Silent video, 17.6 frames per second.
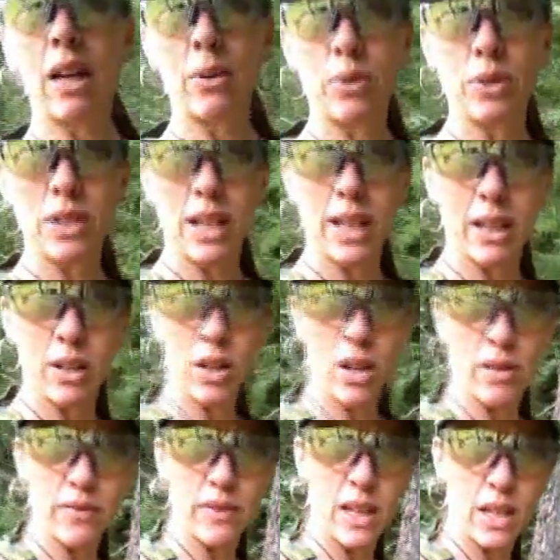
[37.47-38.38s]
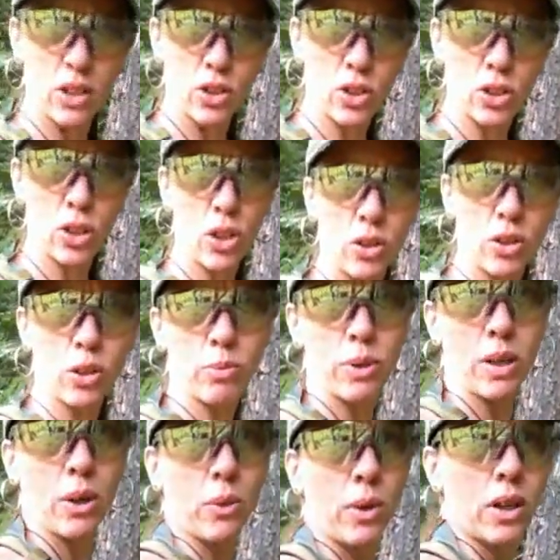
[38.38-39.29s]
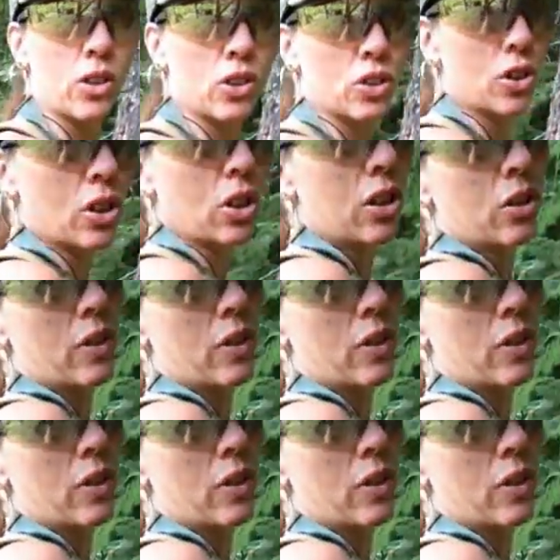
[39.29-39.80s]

will take it off then and show you, but I wanted to show you